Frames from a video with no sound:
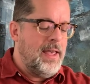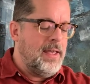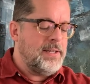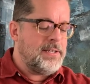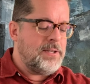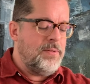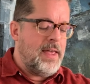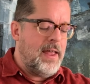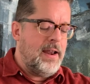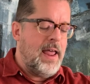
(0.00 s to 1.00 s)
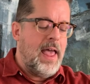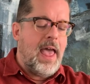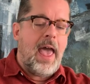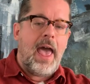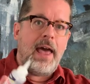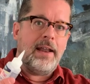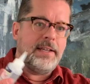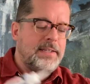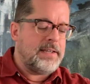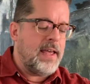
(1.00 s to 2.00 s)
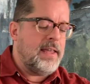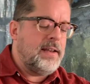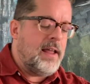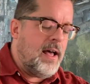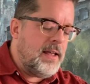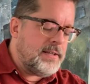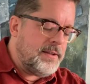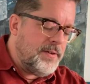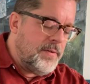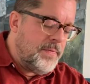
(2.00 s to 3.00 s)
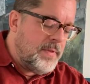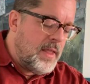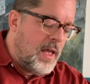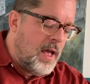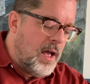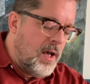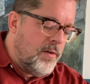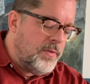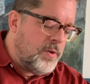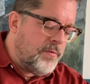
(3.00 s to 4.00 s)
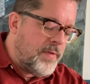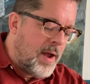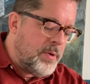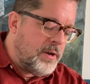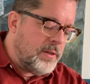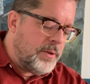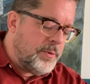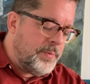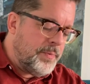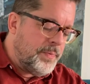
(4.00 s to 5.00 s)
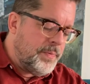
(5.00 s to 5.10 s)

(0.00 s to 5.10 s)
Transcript: is to then add a second dot of your fabric glue,